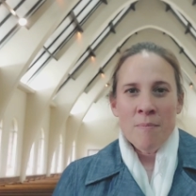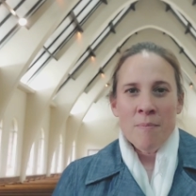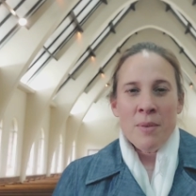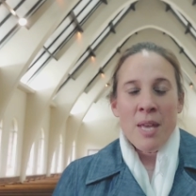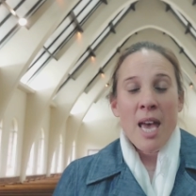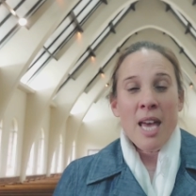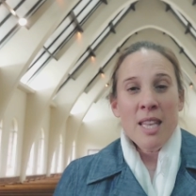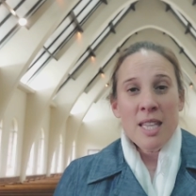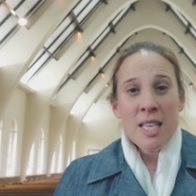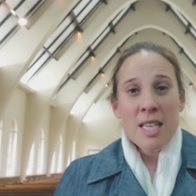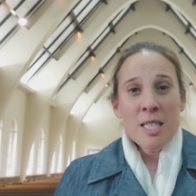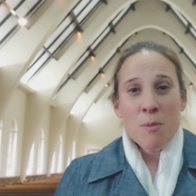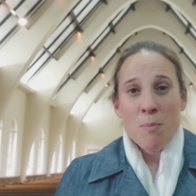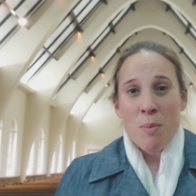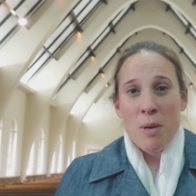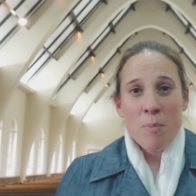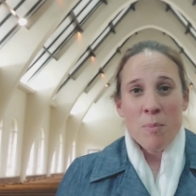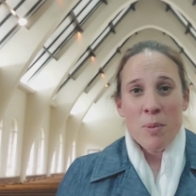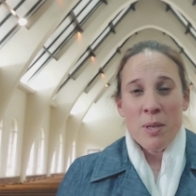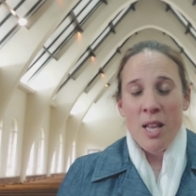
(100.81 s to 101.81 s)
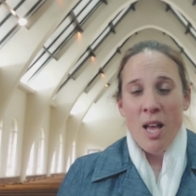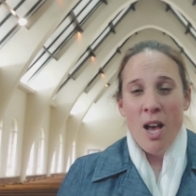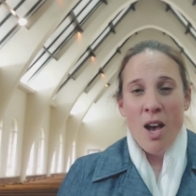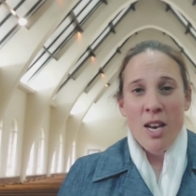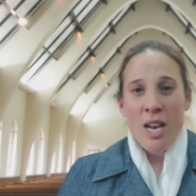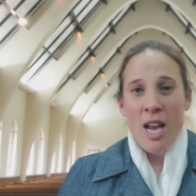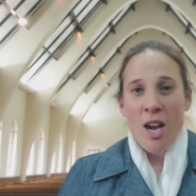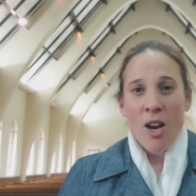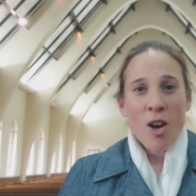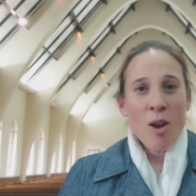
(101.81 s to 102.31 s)
And these people are
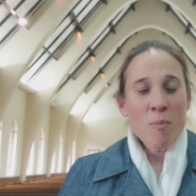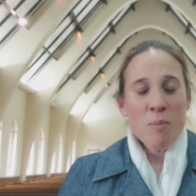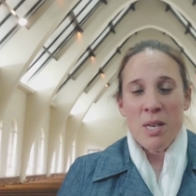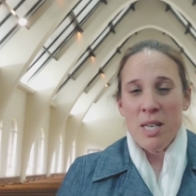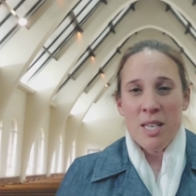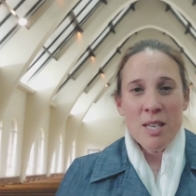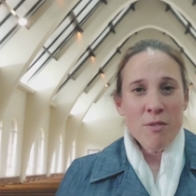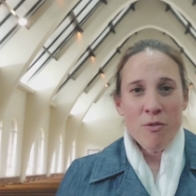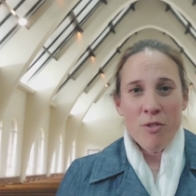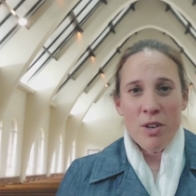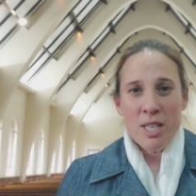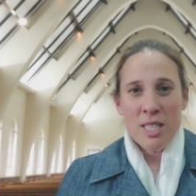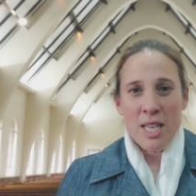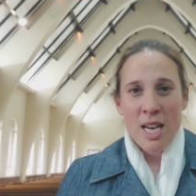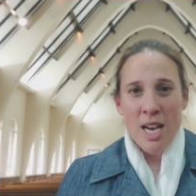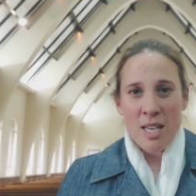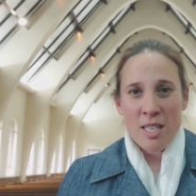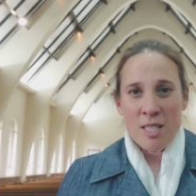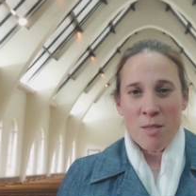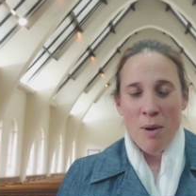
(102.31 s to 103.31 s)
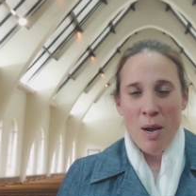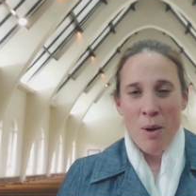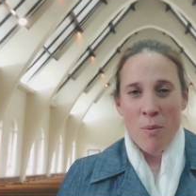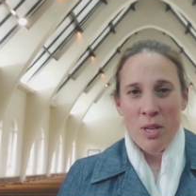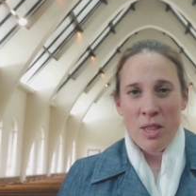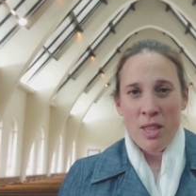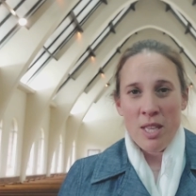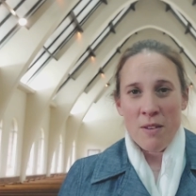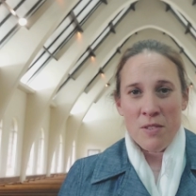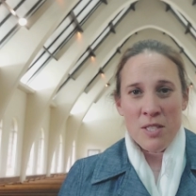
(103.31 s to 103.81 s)
now completely freaked out by
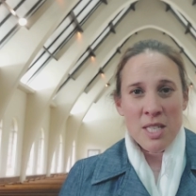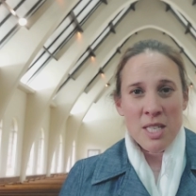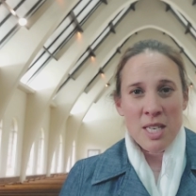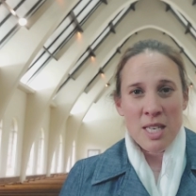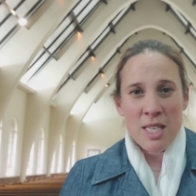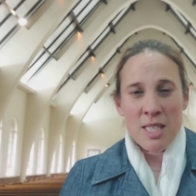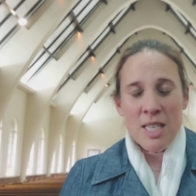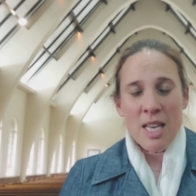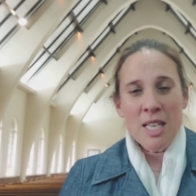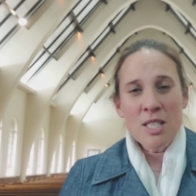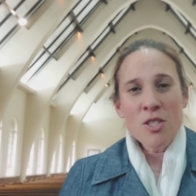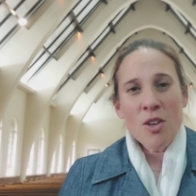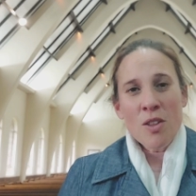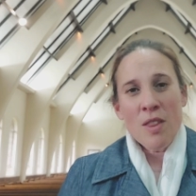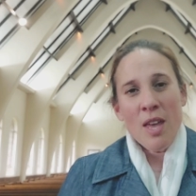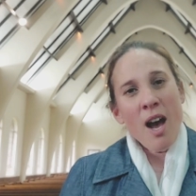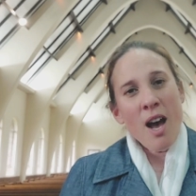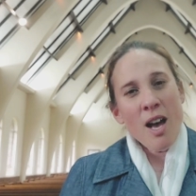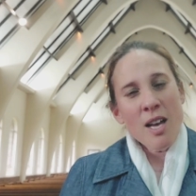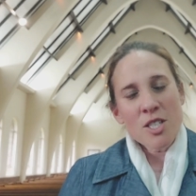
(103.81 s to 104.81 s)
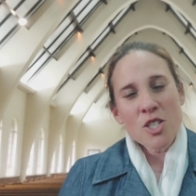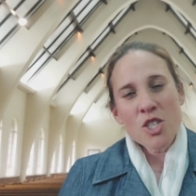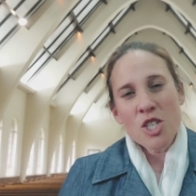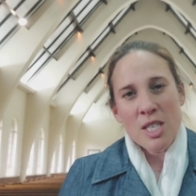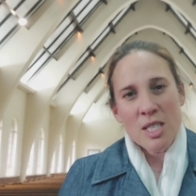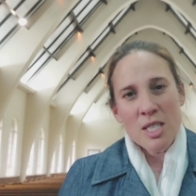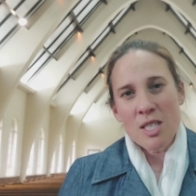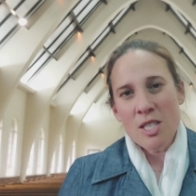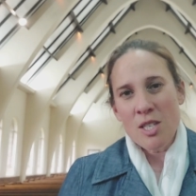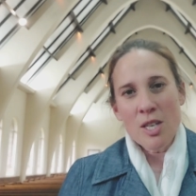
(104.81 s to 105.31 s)
what they've seen. And so they ask
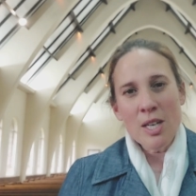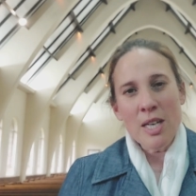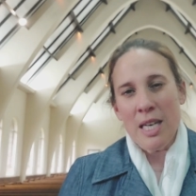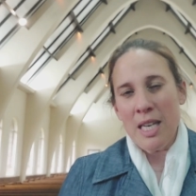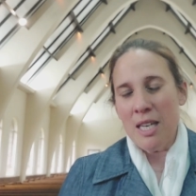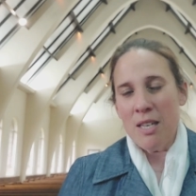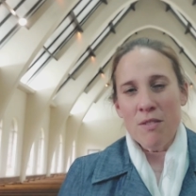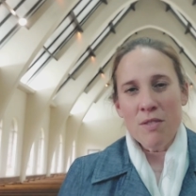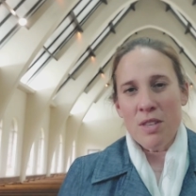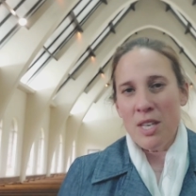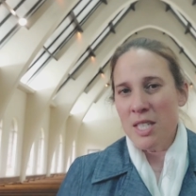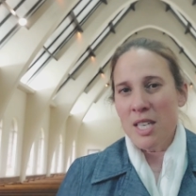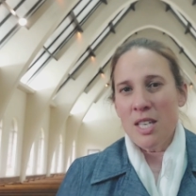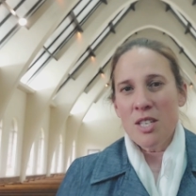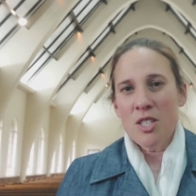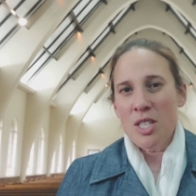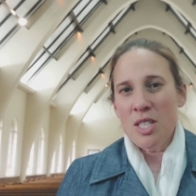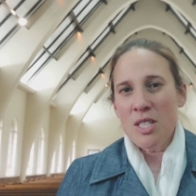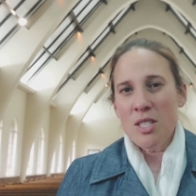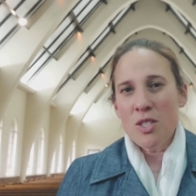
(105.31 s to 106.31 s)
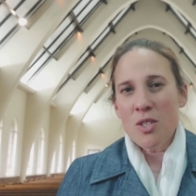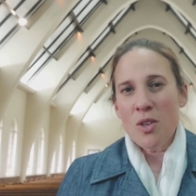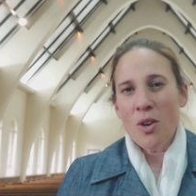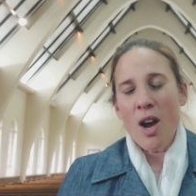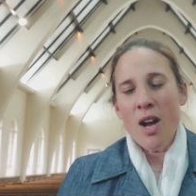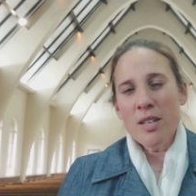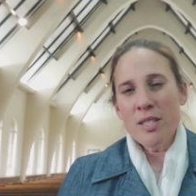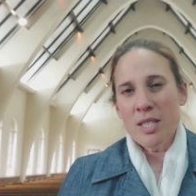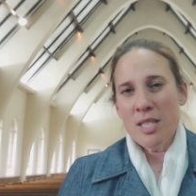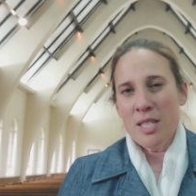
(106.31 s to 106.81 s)
Jesus to leave. They said, Jesus, you
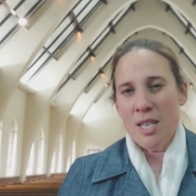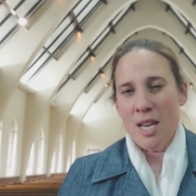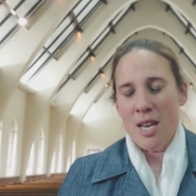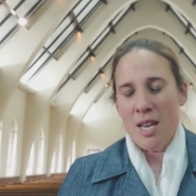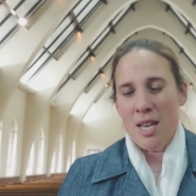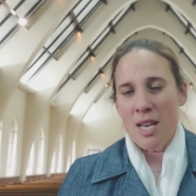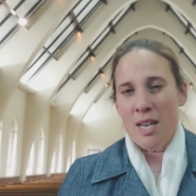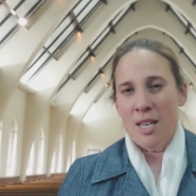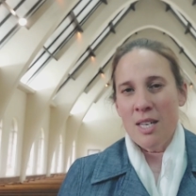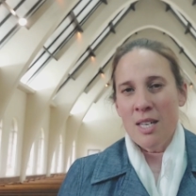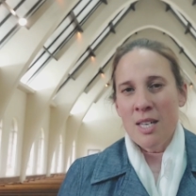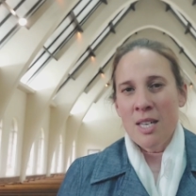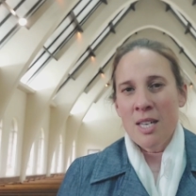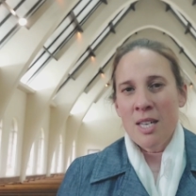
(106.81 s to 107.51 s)
can't stay here.